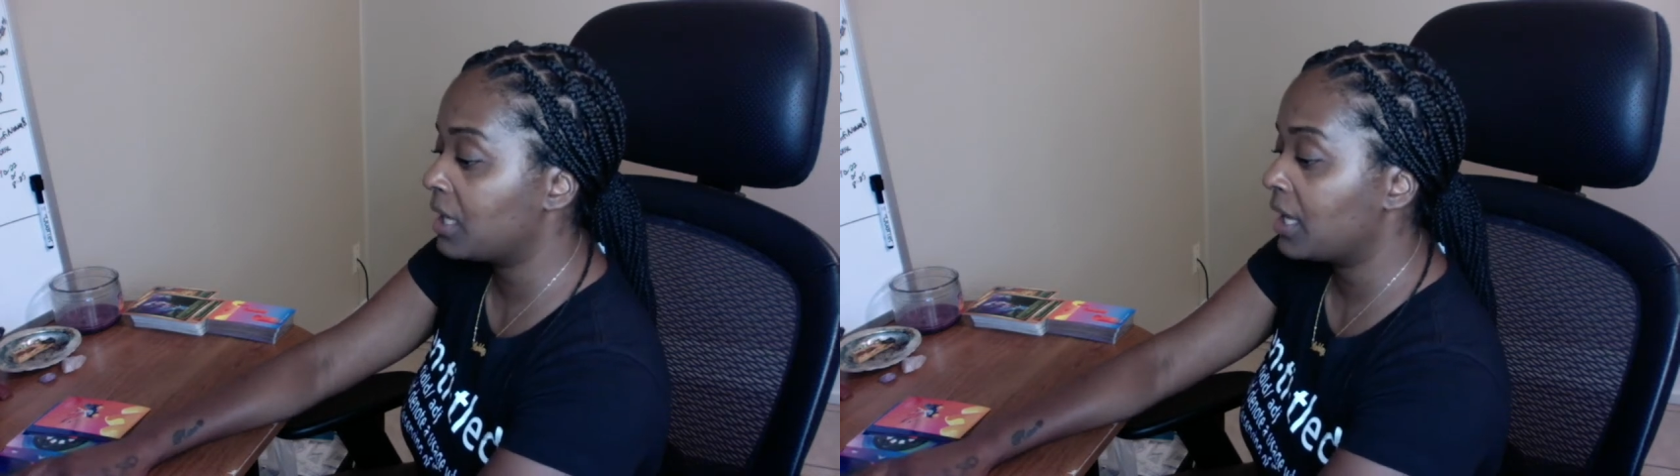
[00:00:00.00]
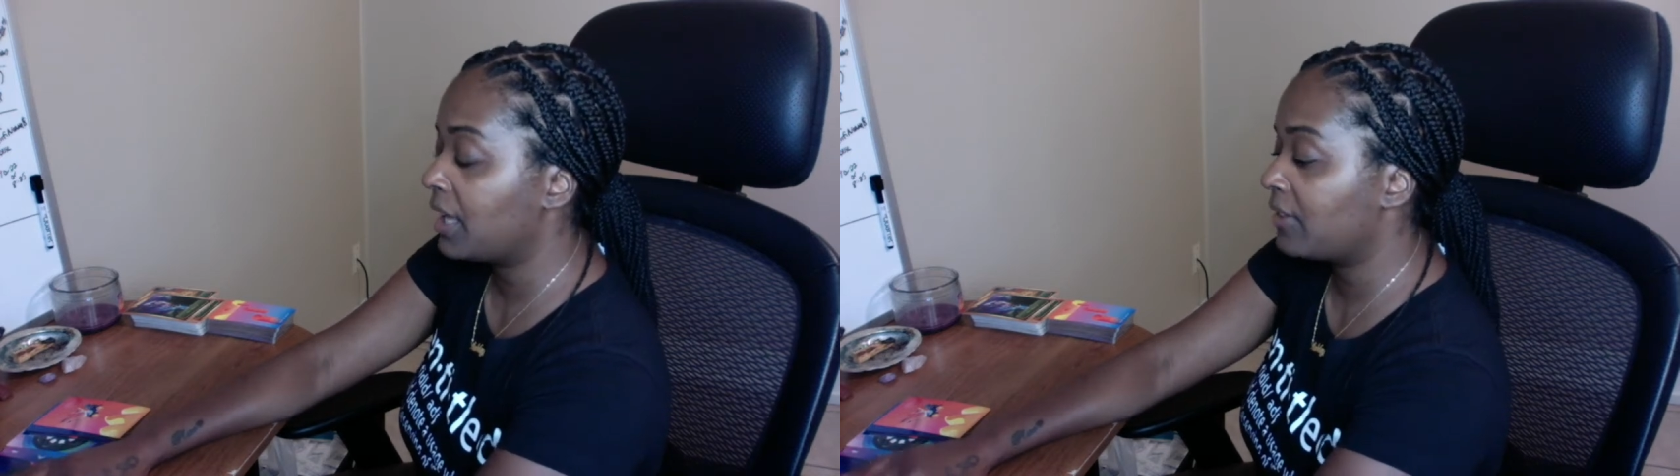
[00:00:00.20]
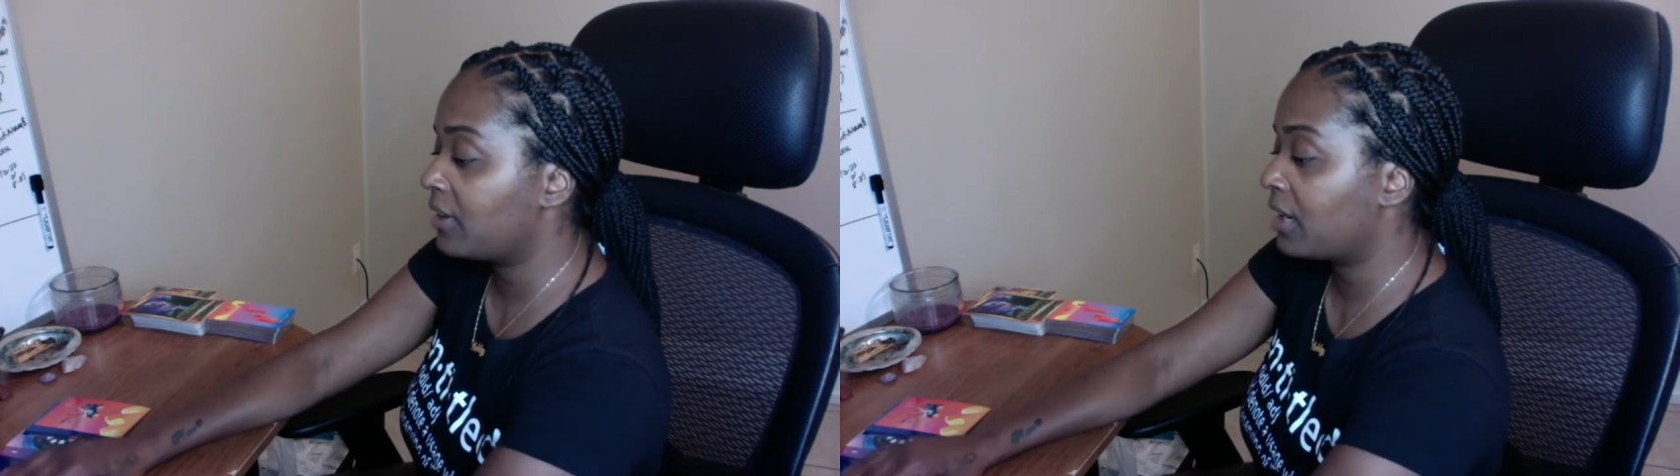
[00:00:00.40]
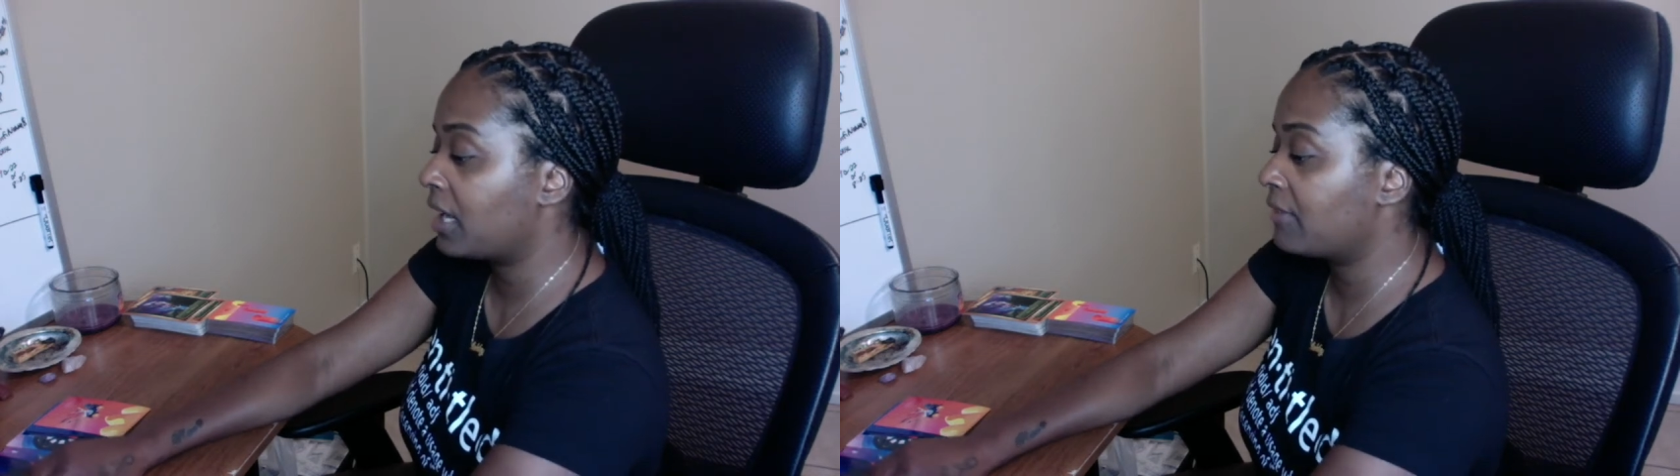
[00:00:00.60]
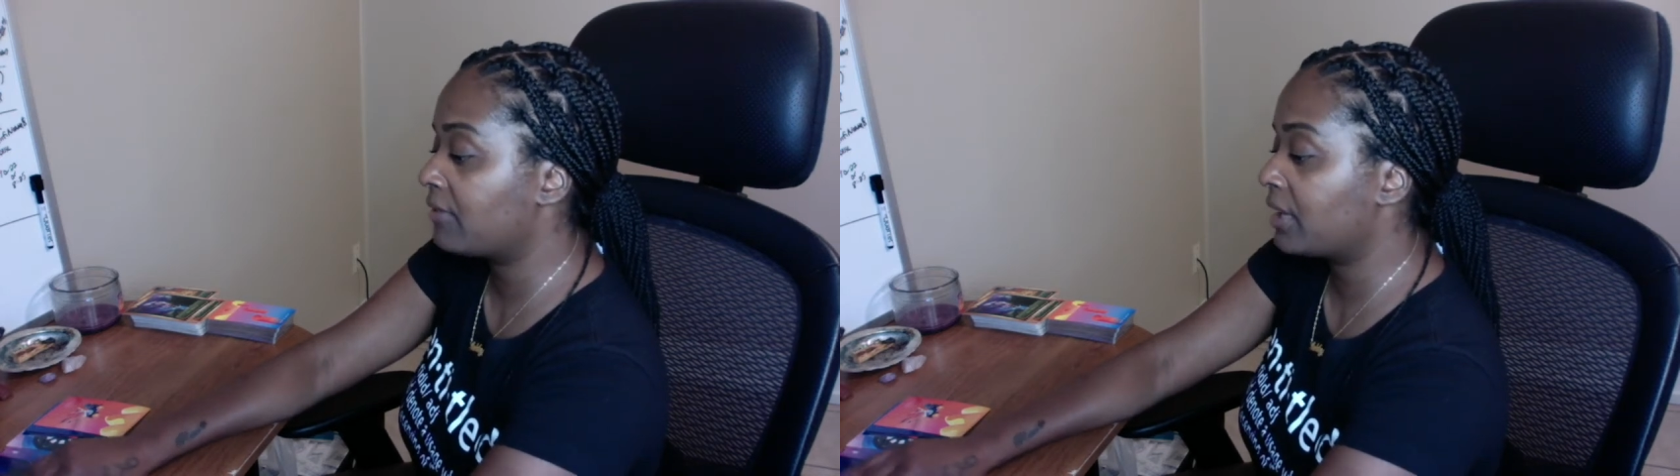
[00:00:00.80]
in their
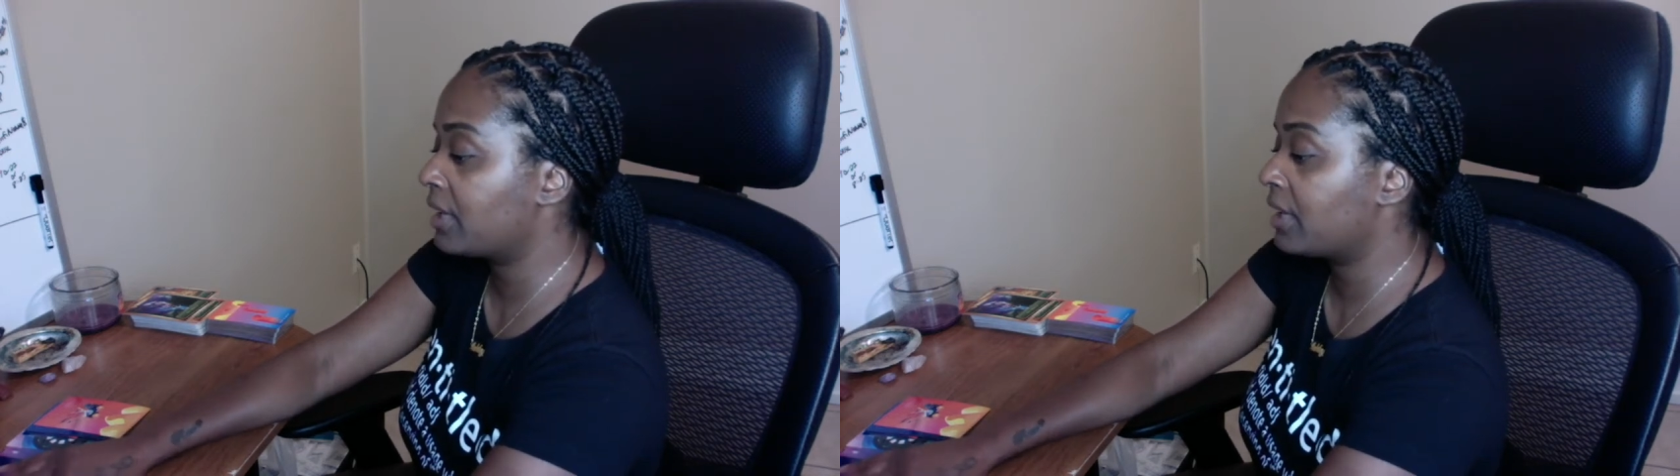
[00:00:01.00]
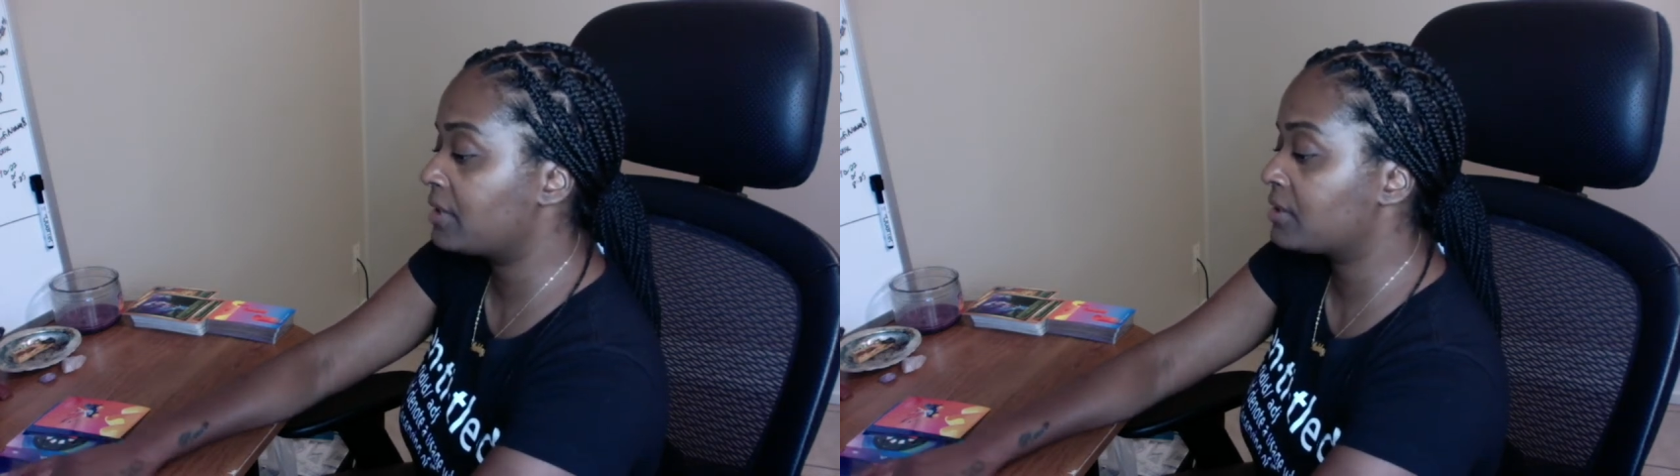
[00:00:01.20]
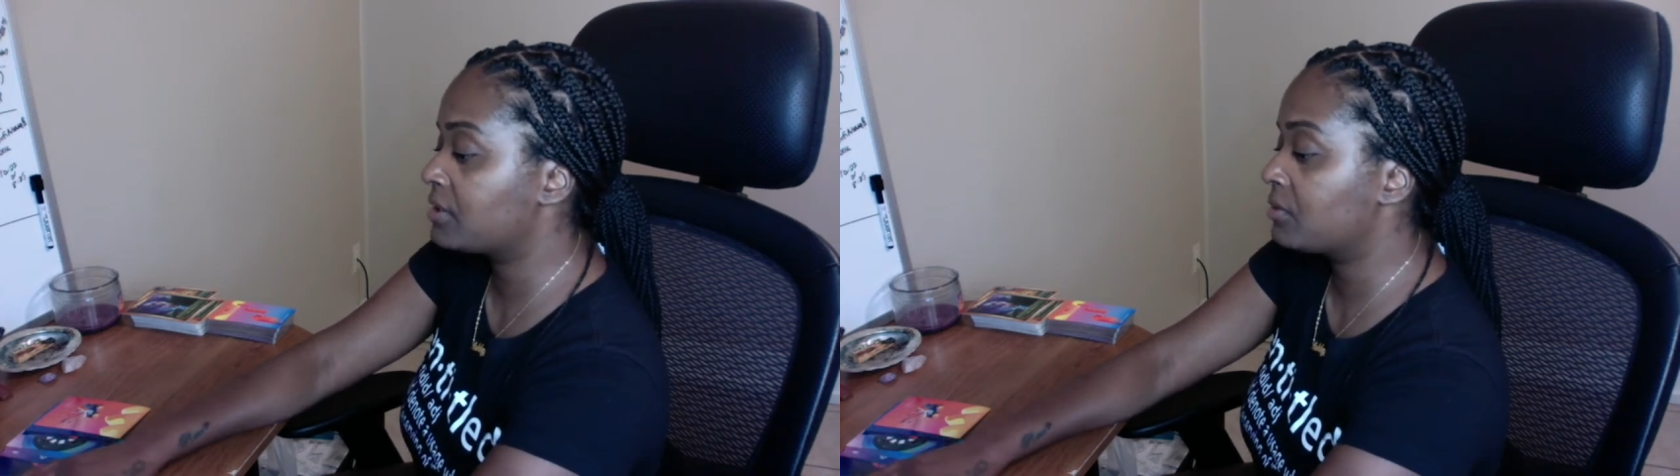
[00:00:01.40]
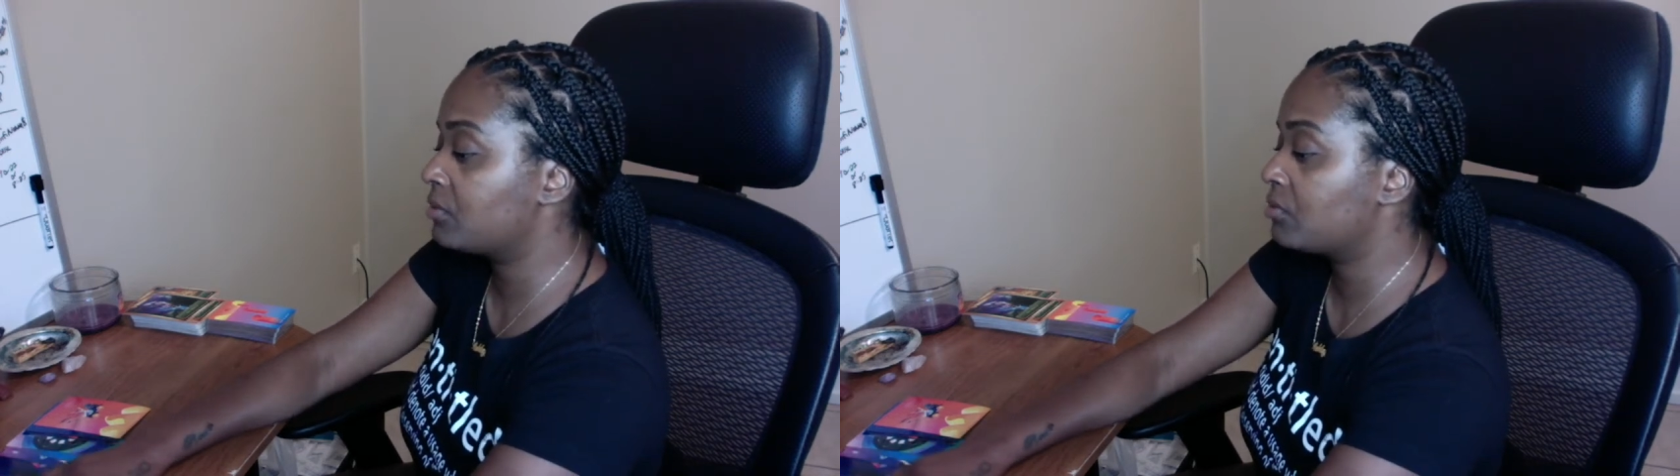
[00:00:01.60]
life and to